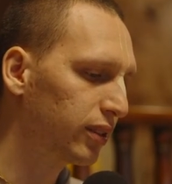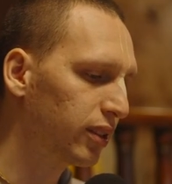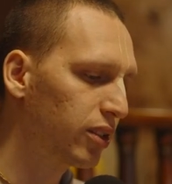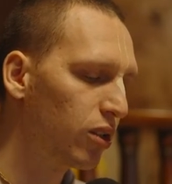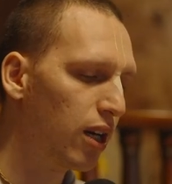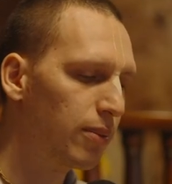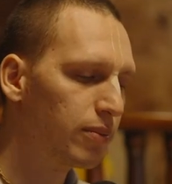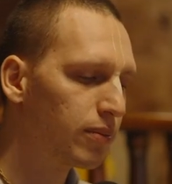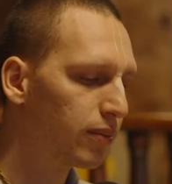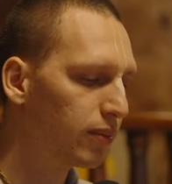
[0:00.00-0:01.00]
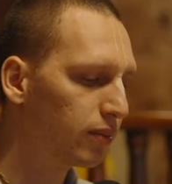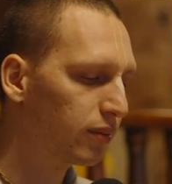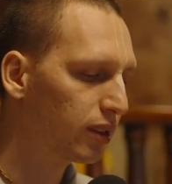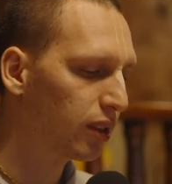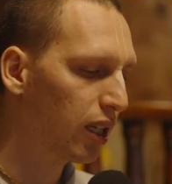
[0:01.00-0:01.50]
So I'm
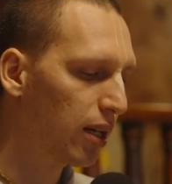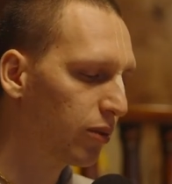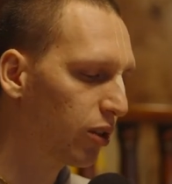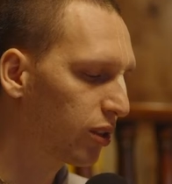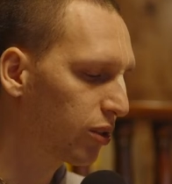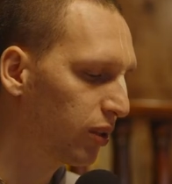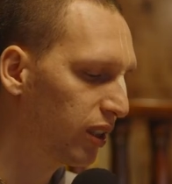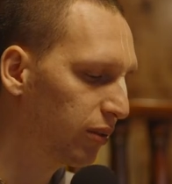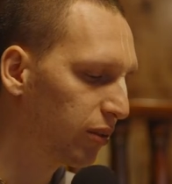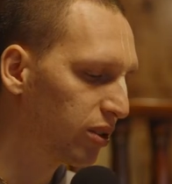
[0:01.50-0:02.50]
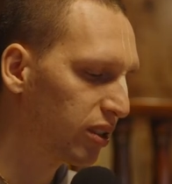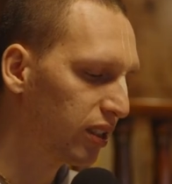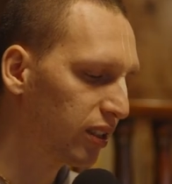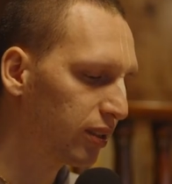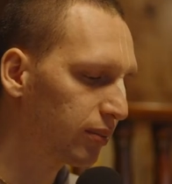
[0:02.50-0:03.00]
going to read first
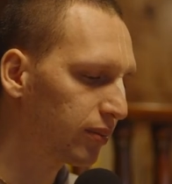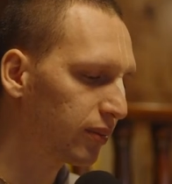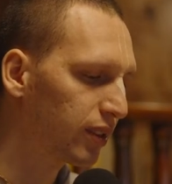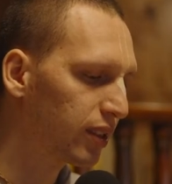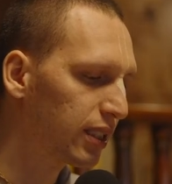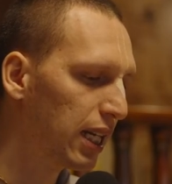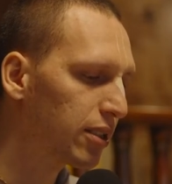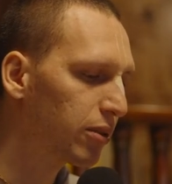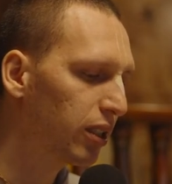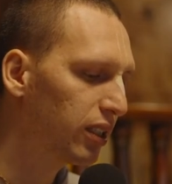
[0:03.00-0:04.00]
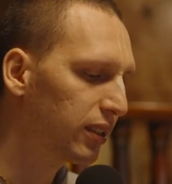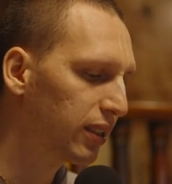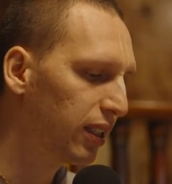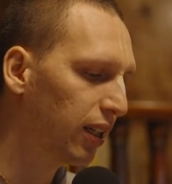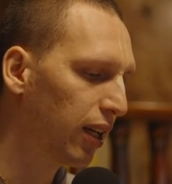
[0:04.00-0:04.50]
the Sanskrit
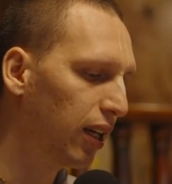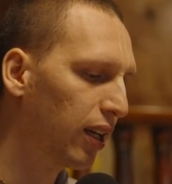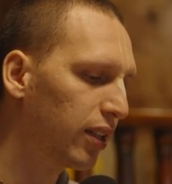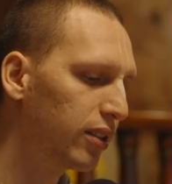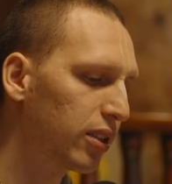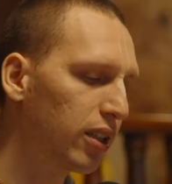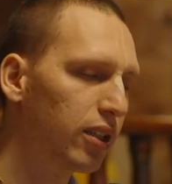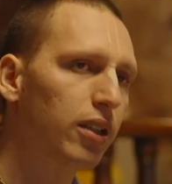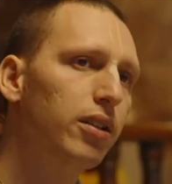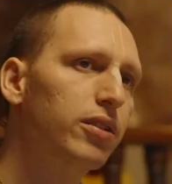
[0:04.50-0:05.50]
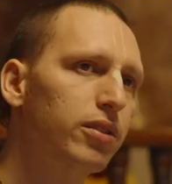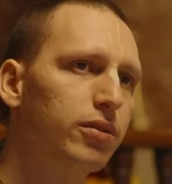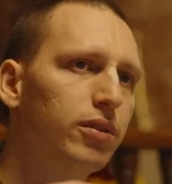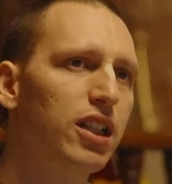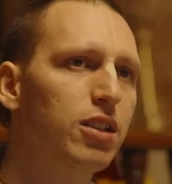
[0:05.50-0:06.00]
and
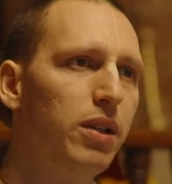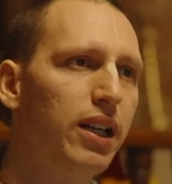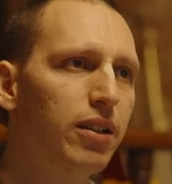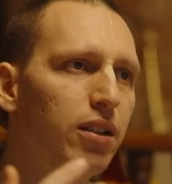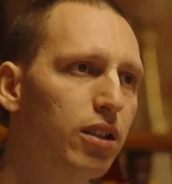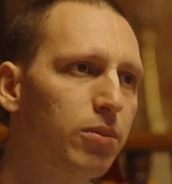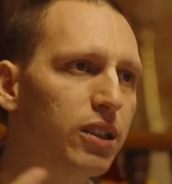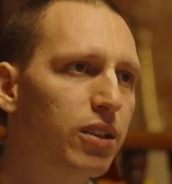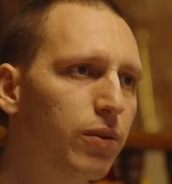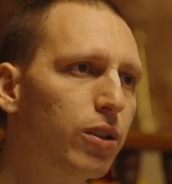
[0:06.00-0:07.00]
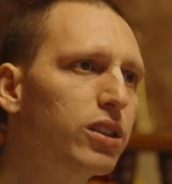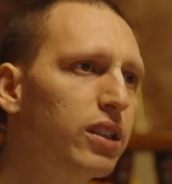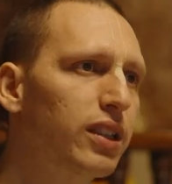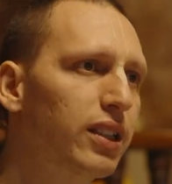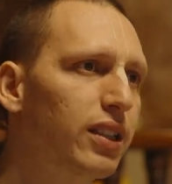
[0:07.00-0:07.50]
explain a little bit the verse,
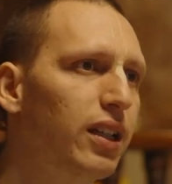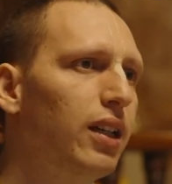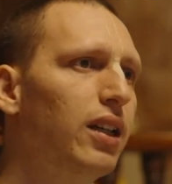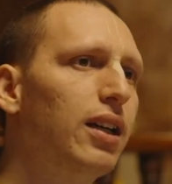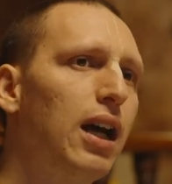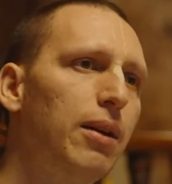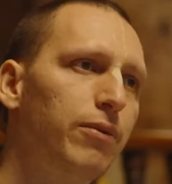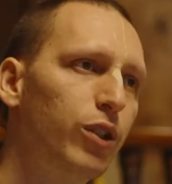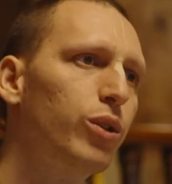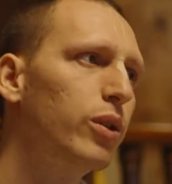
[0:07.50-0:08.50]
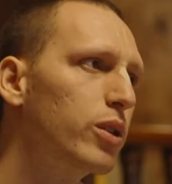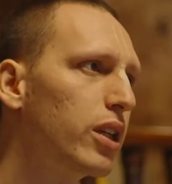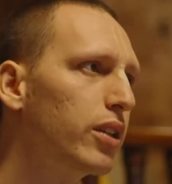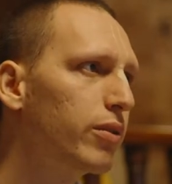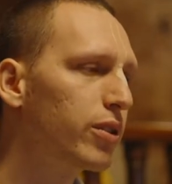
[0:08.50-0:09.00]
and then we're going to
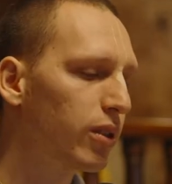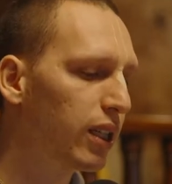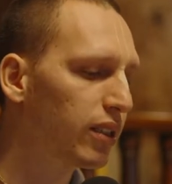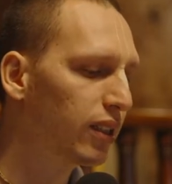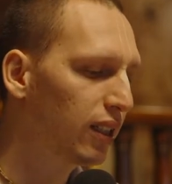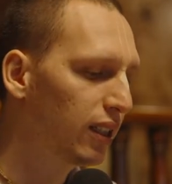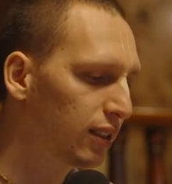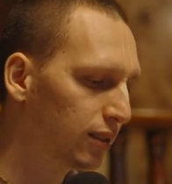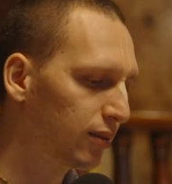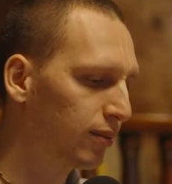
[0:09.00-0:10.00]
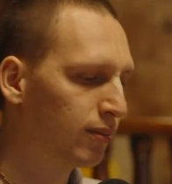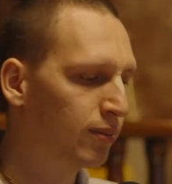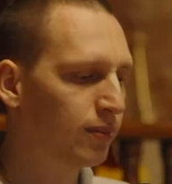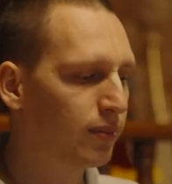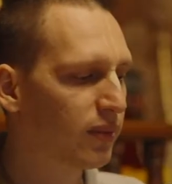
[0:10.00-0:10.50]
chant the verse together.
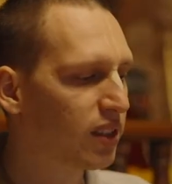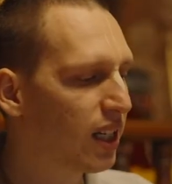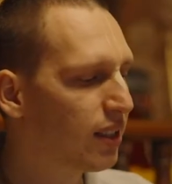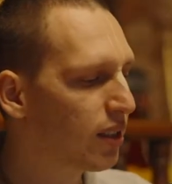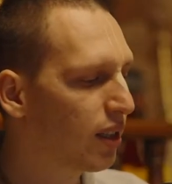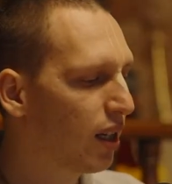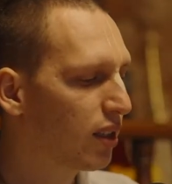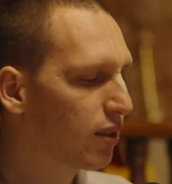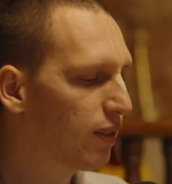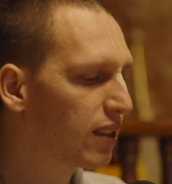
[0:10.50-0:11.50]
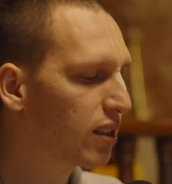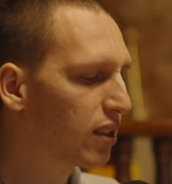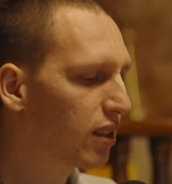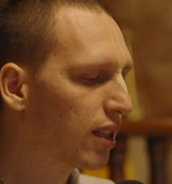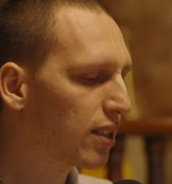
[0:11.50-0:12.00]
Tat Tvat
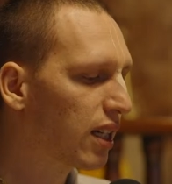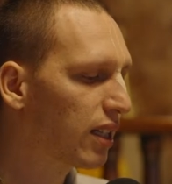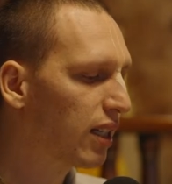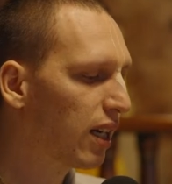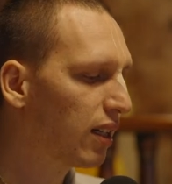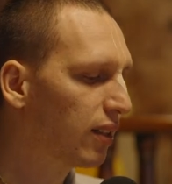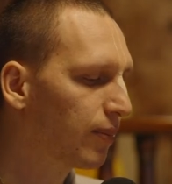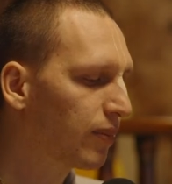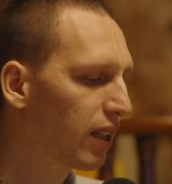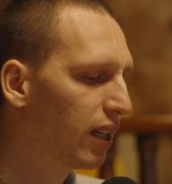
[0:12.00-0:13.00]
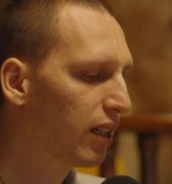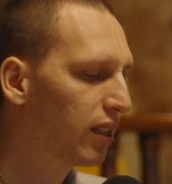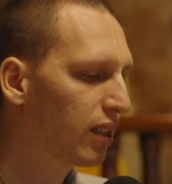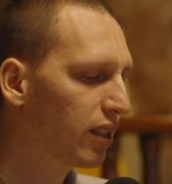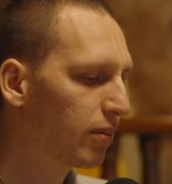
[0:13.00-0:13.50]
Dataya
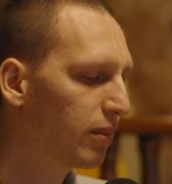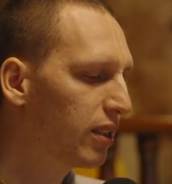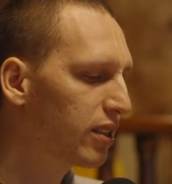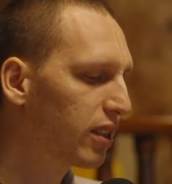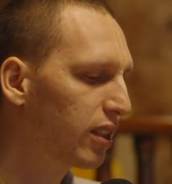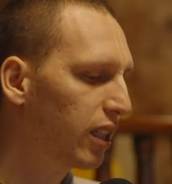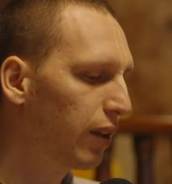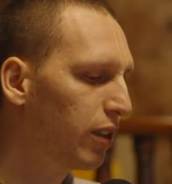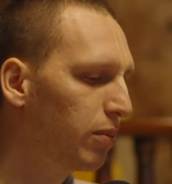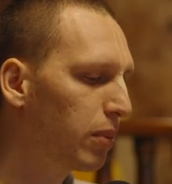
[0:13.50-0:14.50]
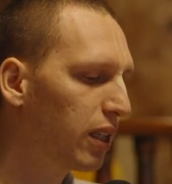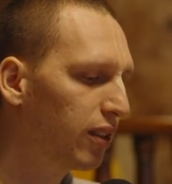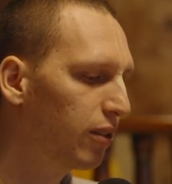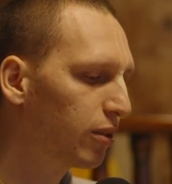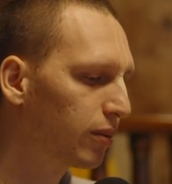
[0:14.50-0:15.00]
means given by
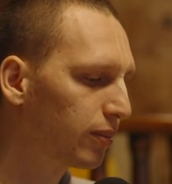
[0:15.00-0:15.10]
you.